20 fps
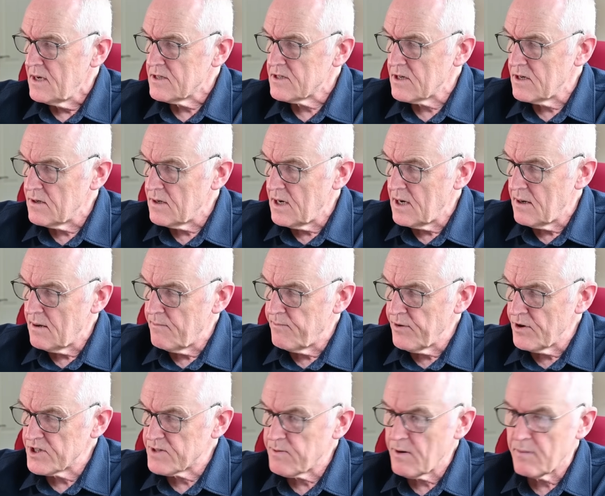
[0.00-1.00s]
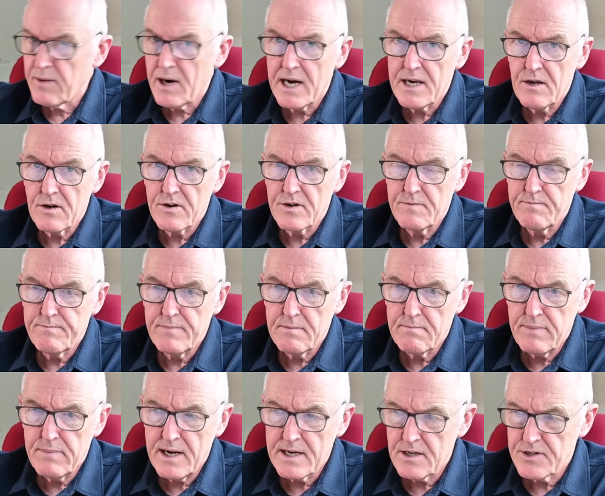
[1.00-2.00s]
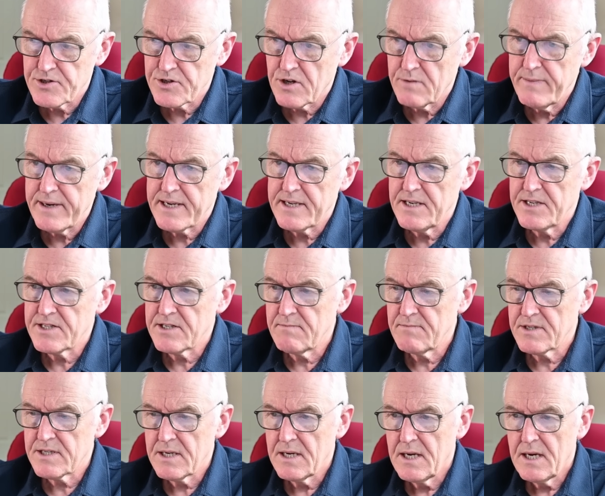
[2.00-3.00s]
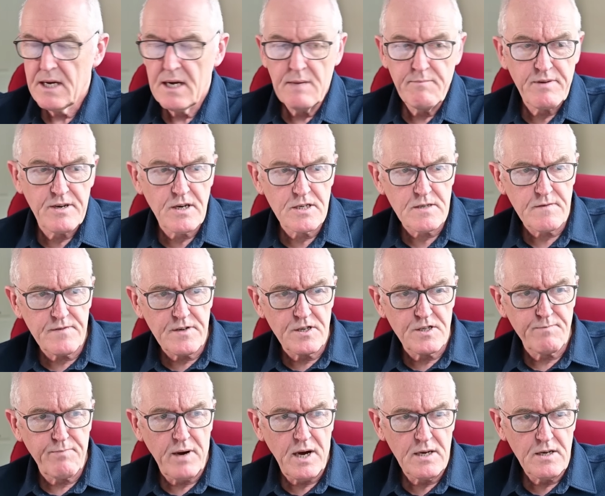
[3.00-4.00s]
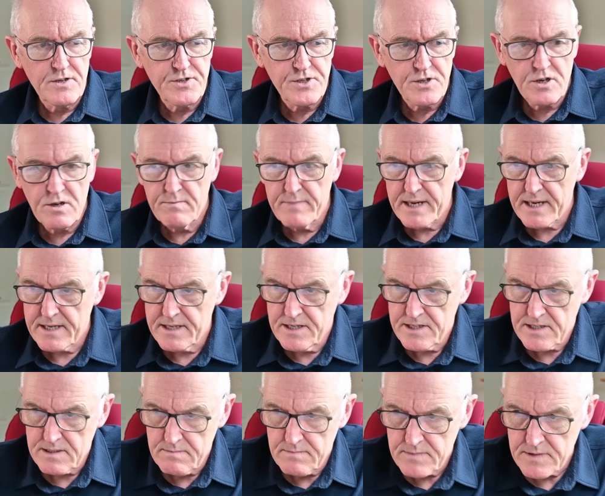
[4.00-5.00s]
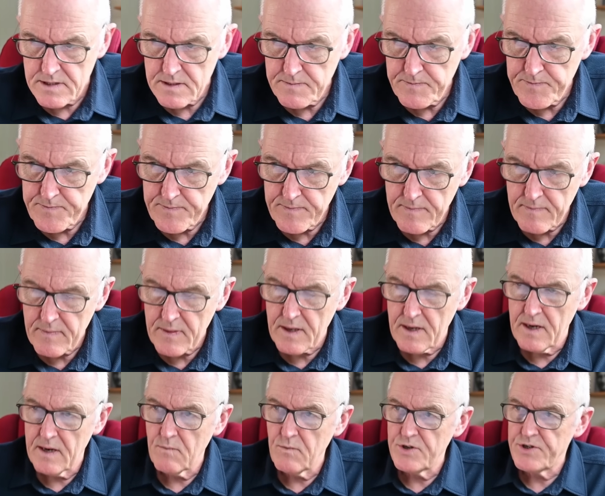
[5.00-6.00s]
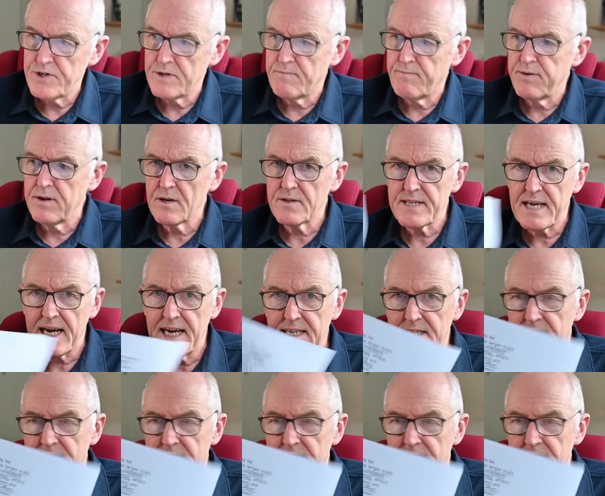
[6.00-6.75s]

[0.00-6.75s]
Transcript: So plausible biological mechanisms. Because of those biological mechanisms, we should plug that